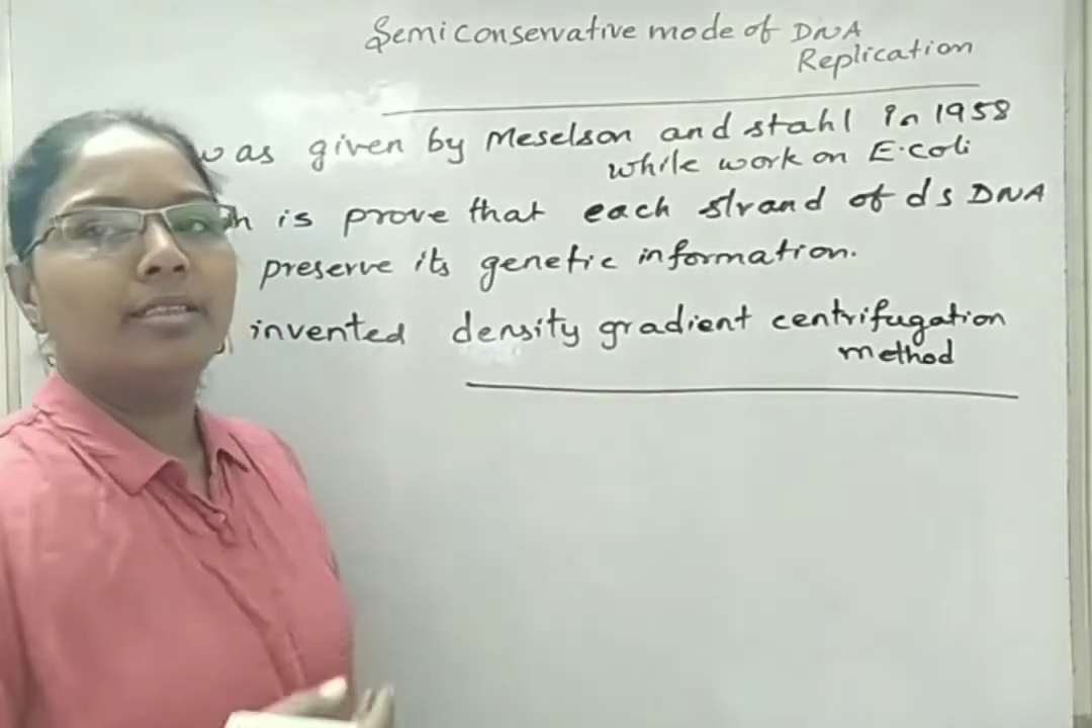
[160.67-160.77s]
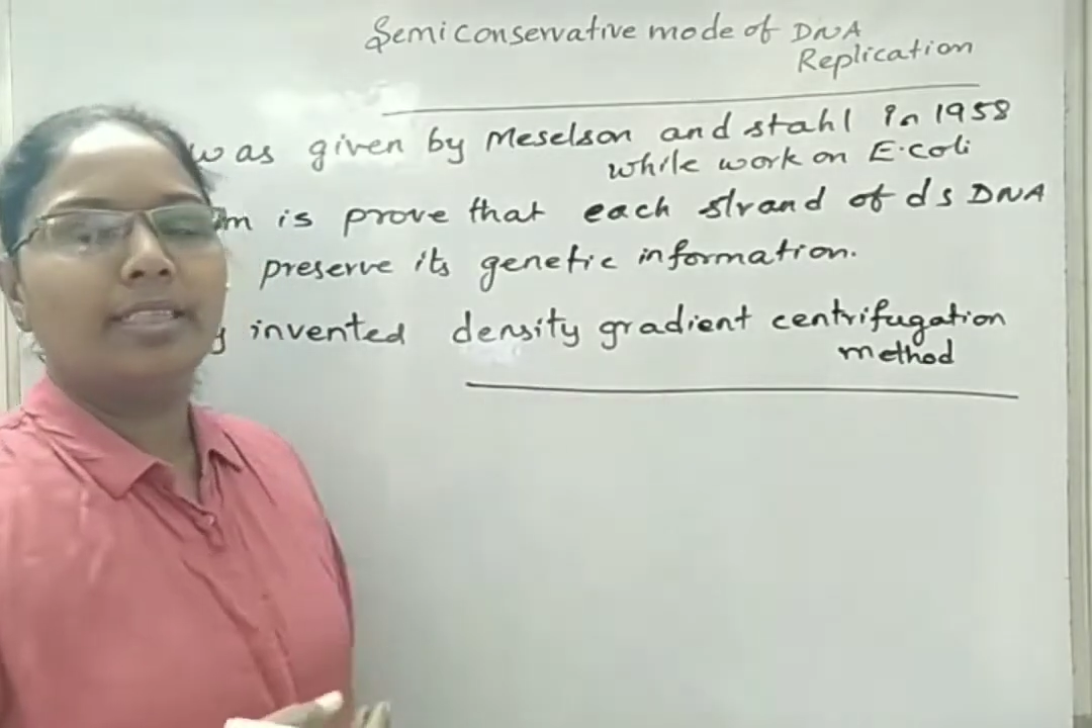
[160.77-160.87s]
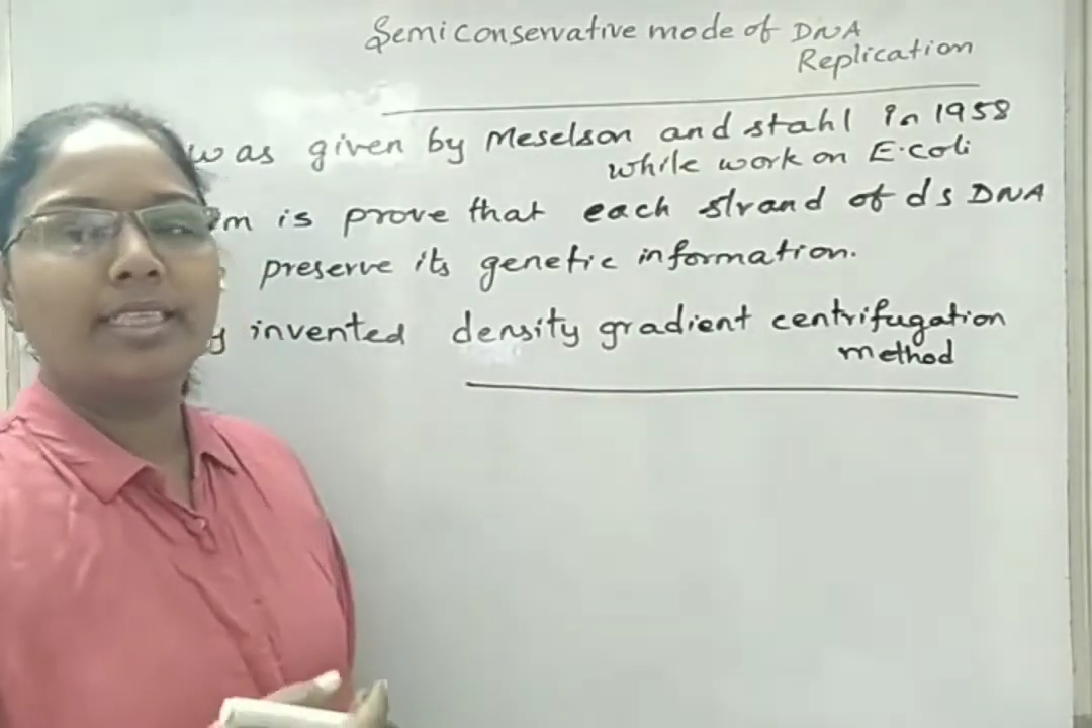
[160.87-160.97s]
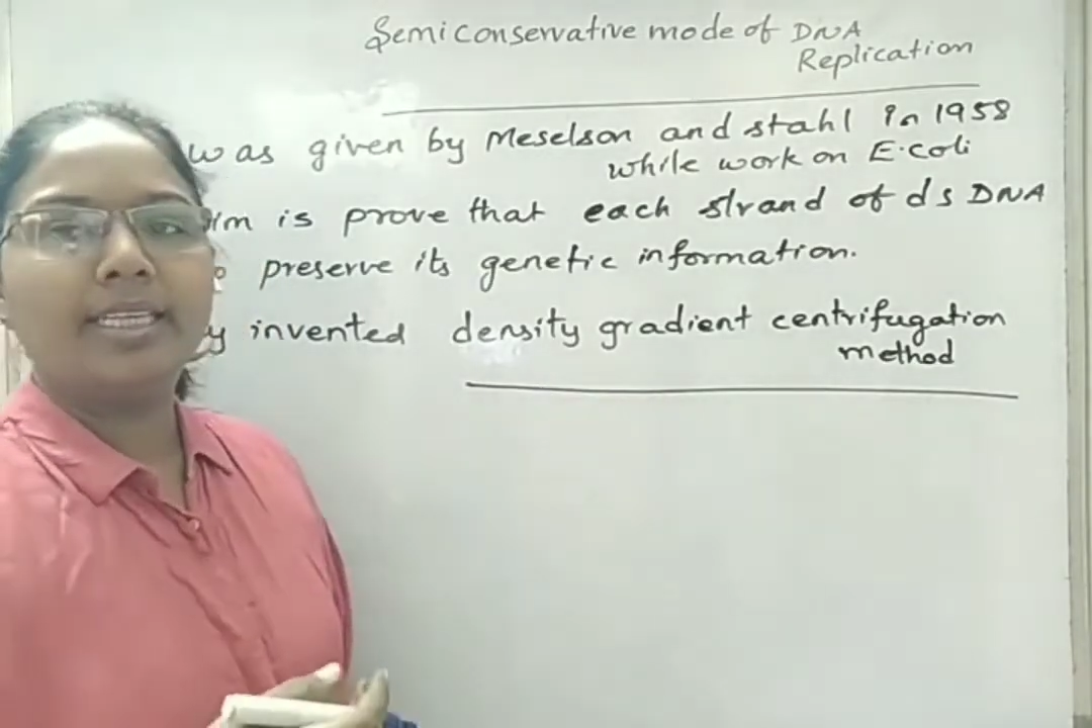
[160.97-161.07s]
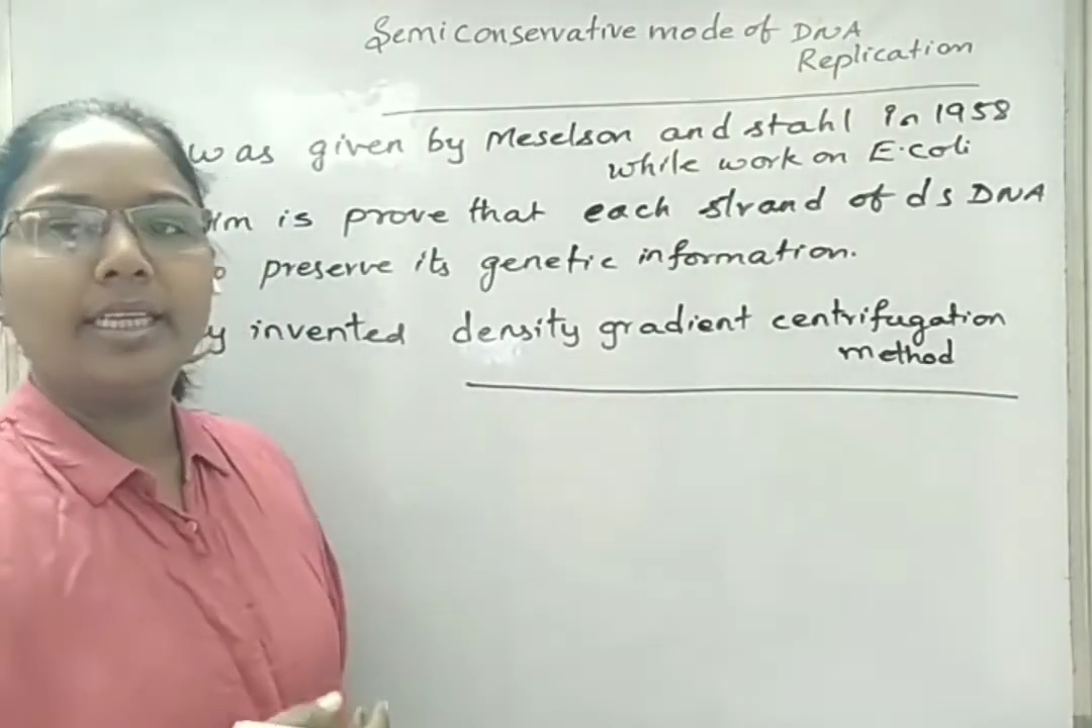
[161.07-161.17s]

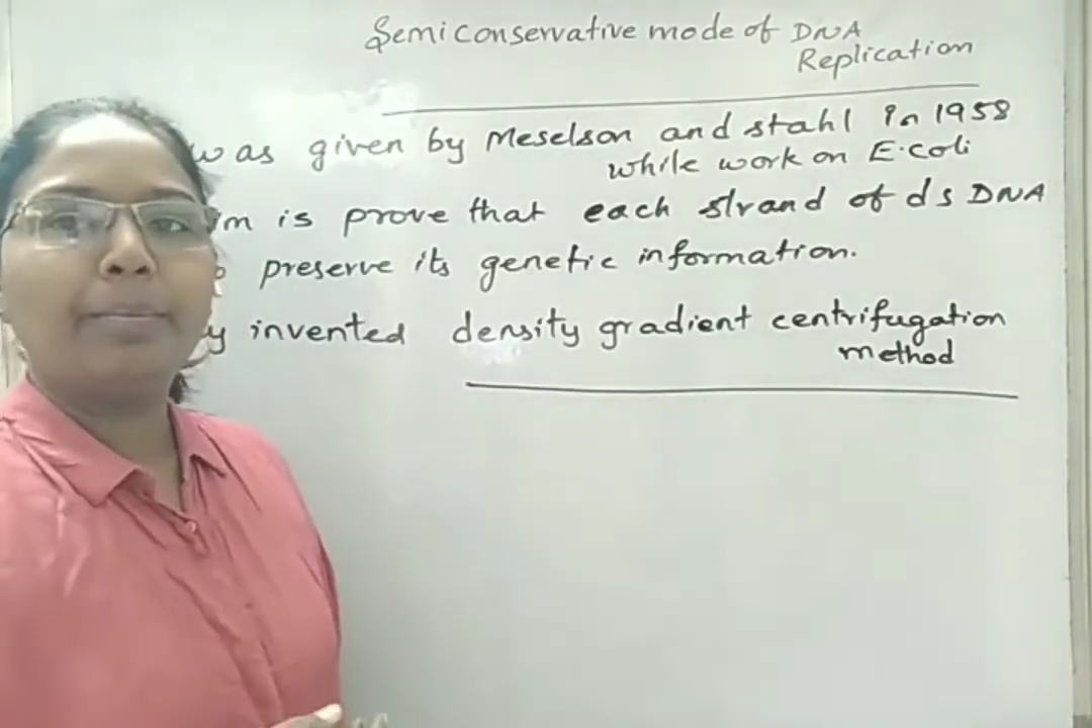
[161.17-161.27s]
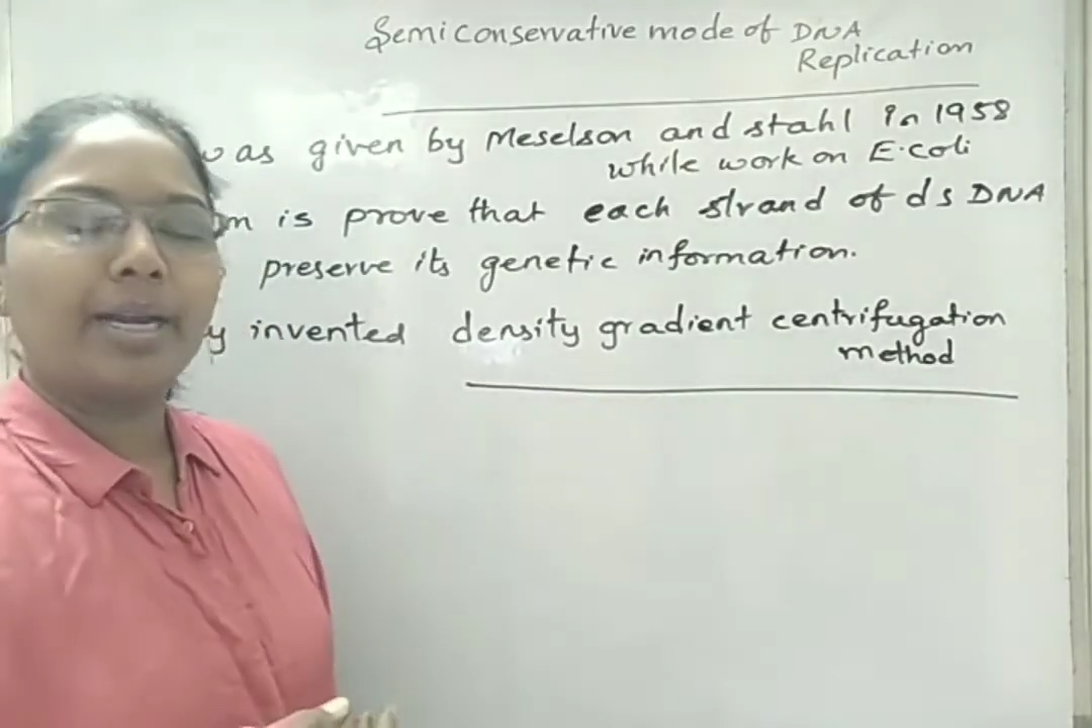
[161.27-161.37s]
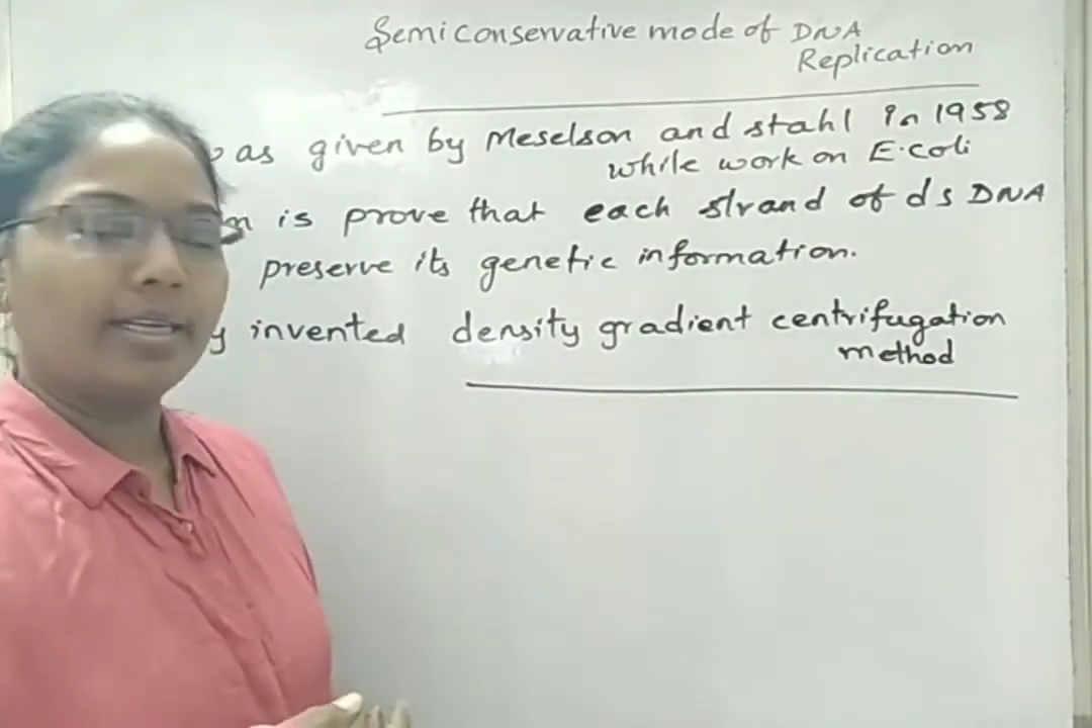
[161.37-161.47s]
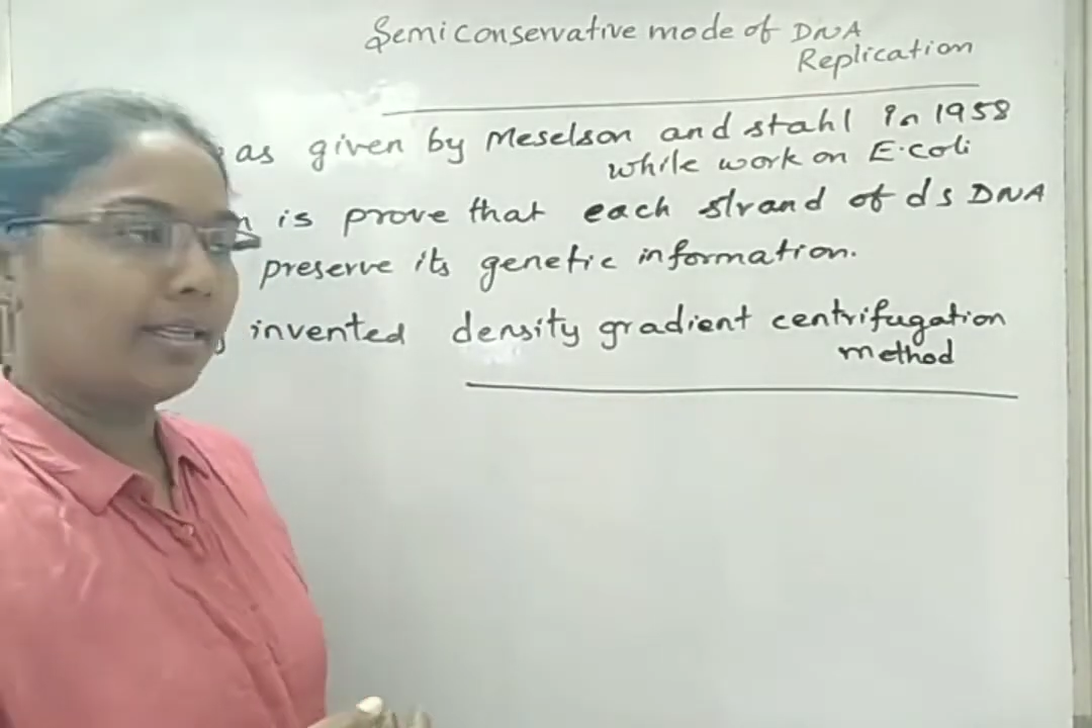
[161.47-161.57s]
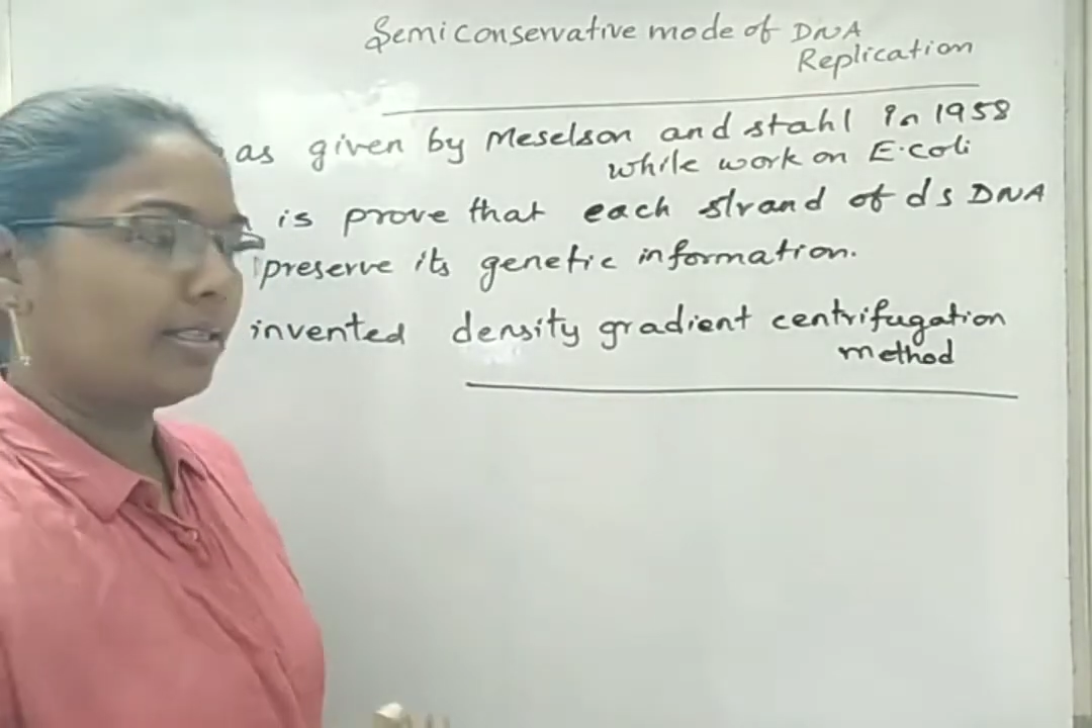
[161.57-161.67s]
DNA
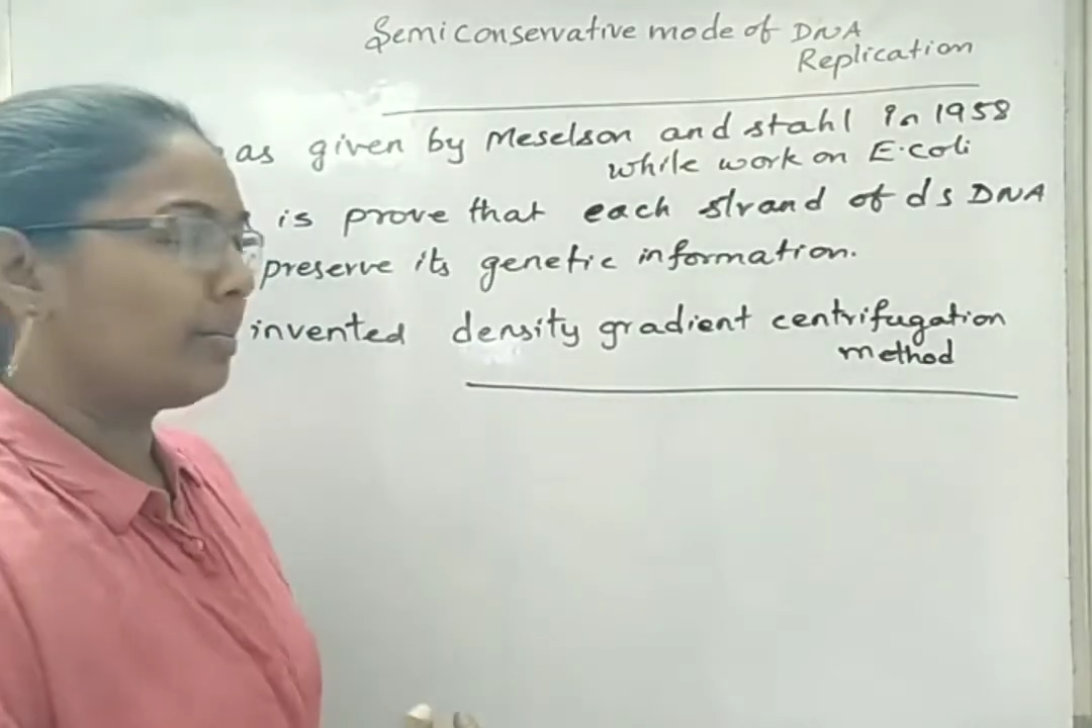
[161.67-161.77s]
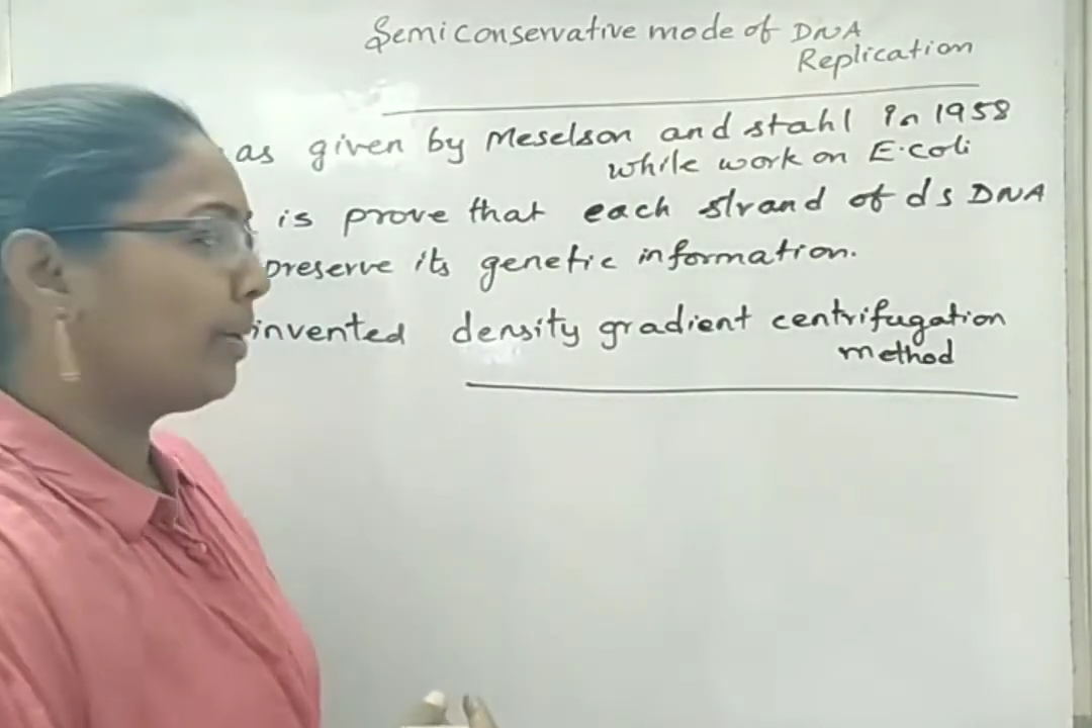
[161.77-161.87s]
particles,